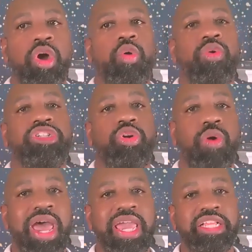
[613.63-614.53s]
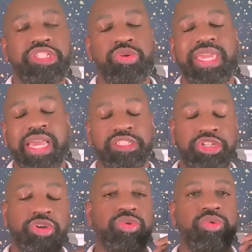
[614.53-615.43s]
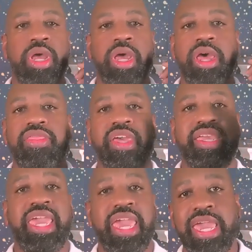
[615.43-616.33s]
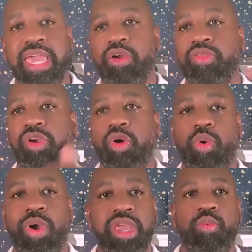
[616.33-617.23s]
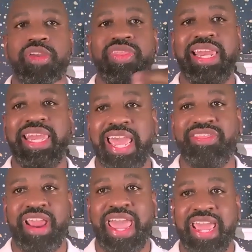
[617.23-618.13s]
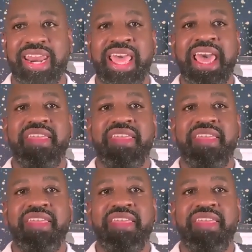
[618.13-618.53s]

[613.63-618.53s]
We're trying to get to the king or the queen where they lay their head.